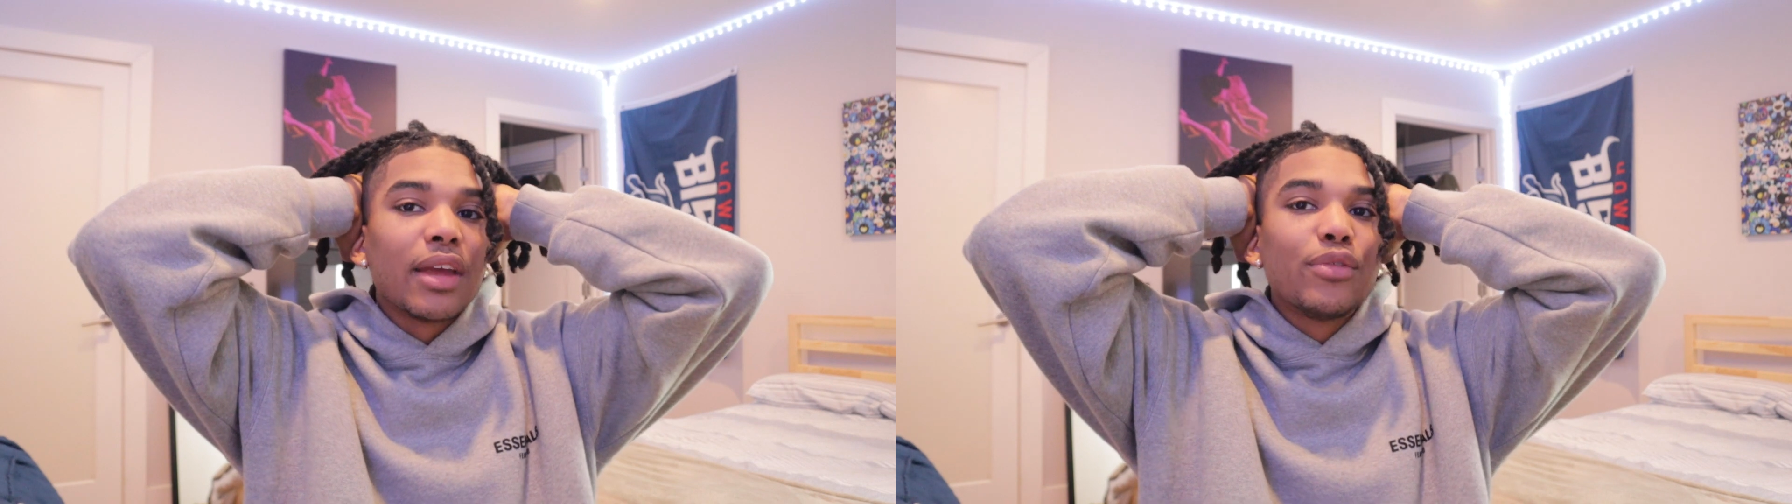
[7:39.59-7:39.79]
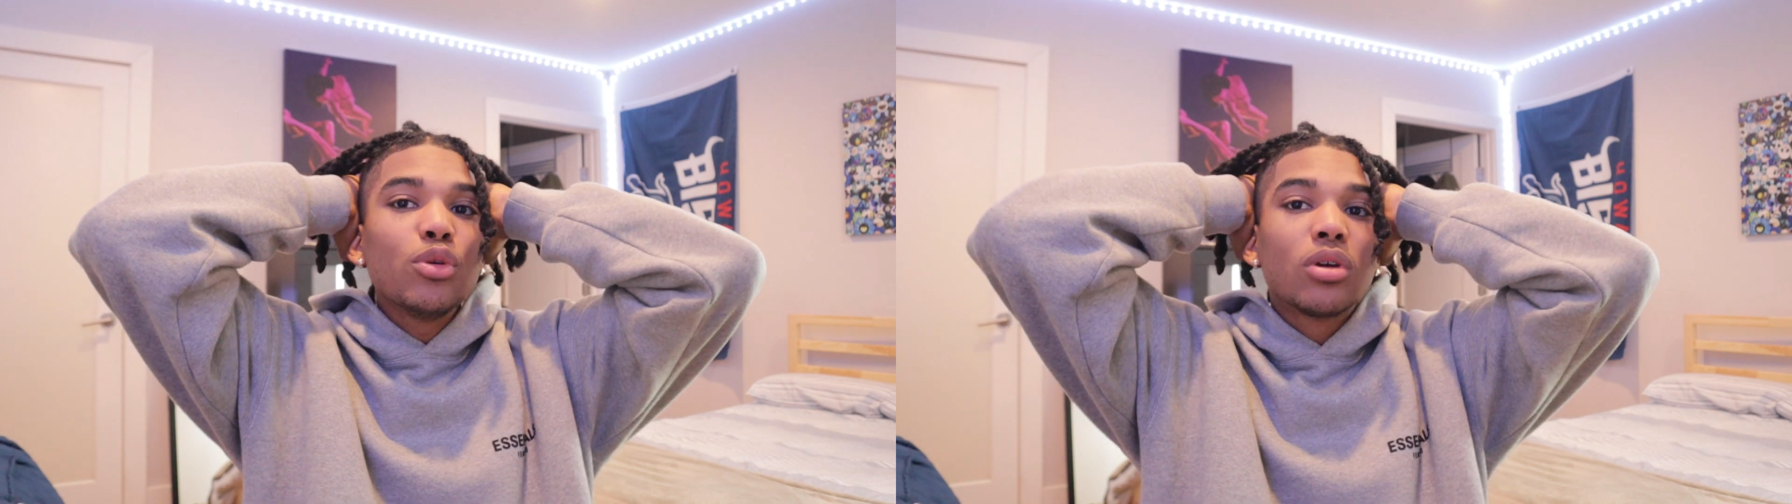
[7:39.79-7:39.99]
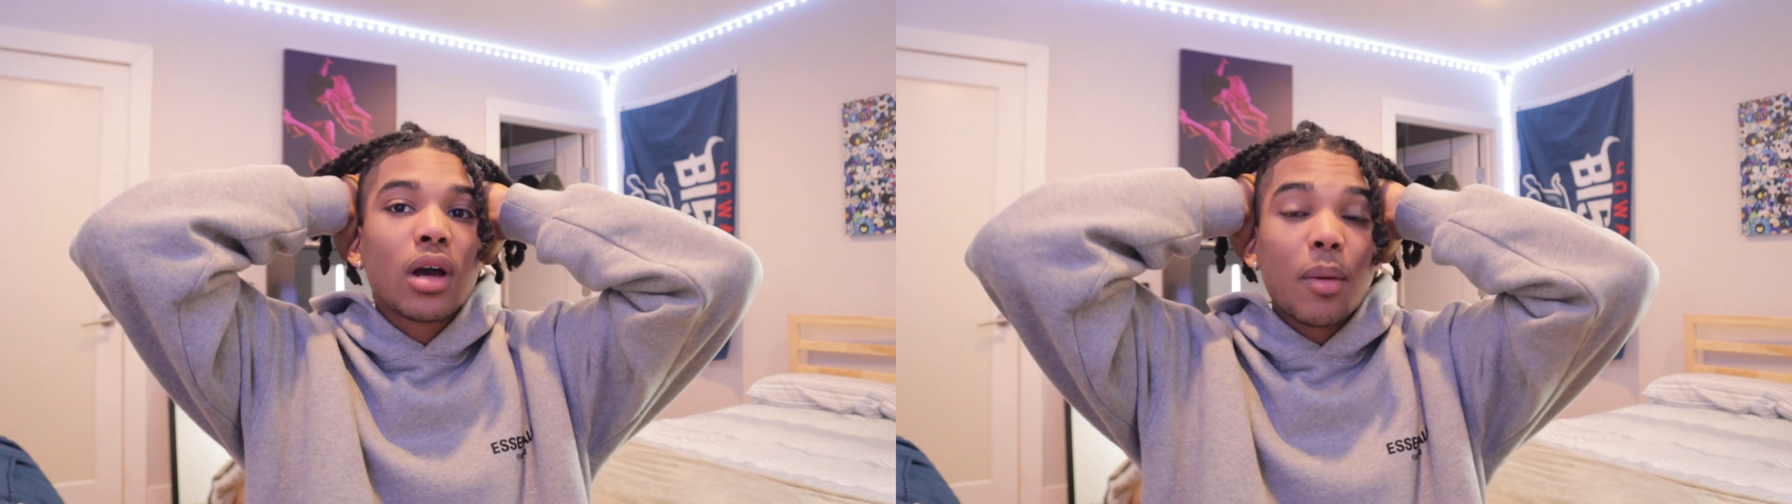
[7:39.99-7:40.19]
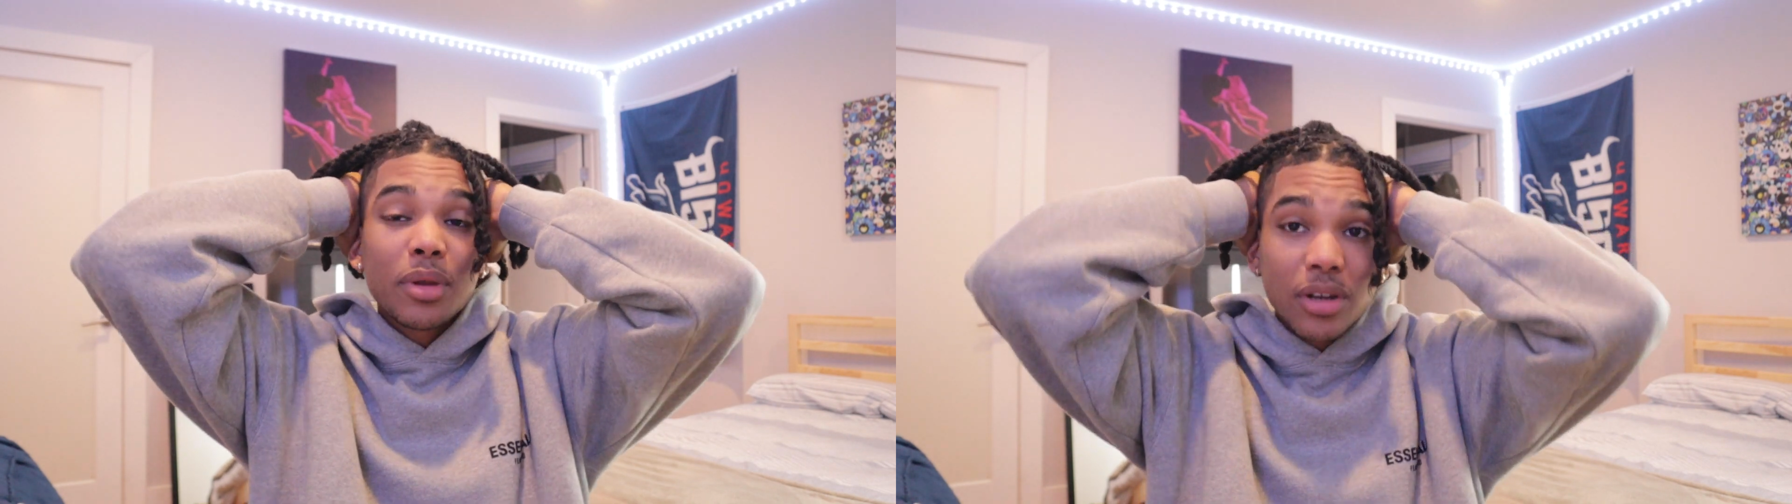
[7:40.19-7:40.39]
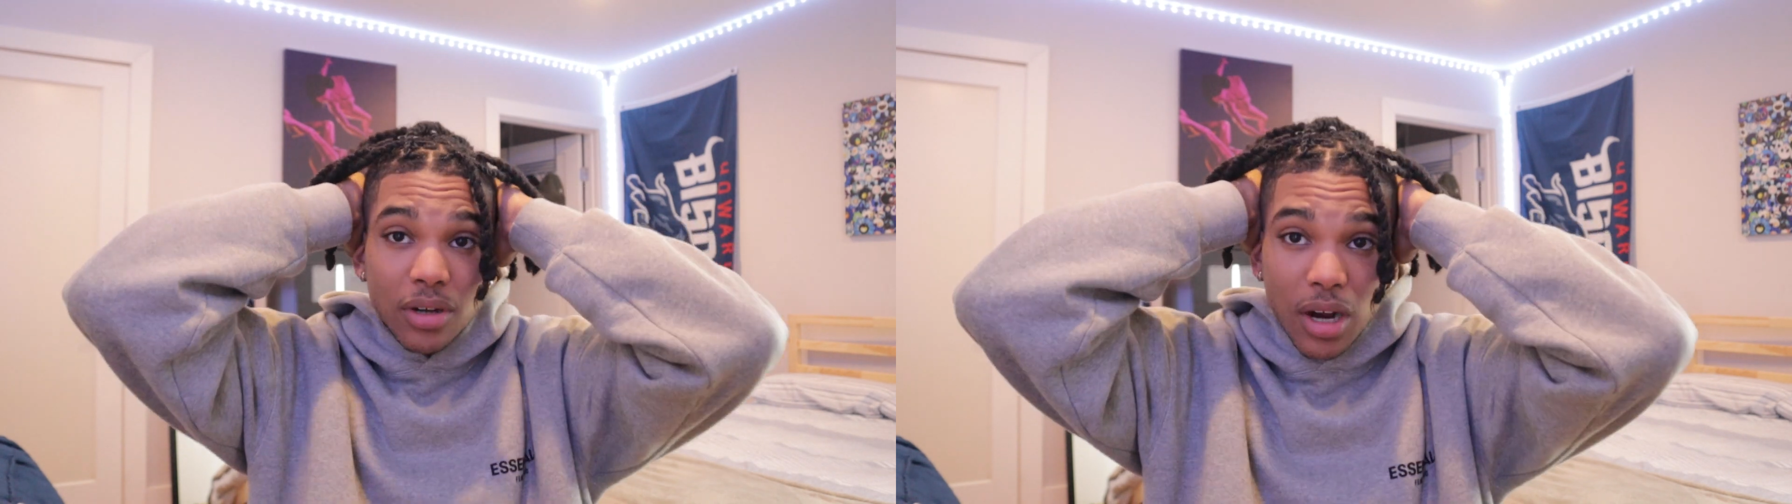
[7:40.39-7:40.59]
if you come
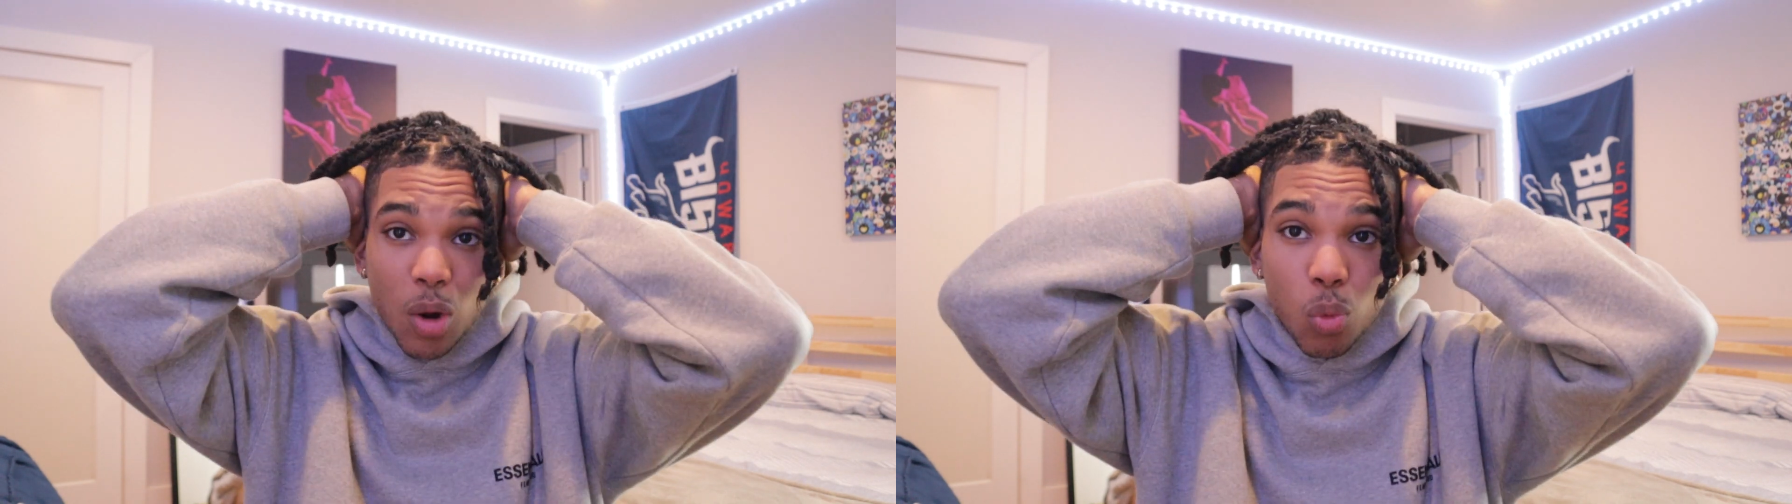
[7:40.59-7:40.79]
here, I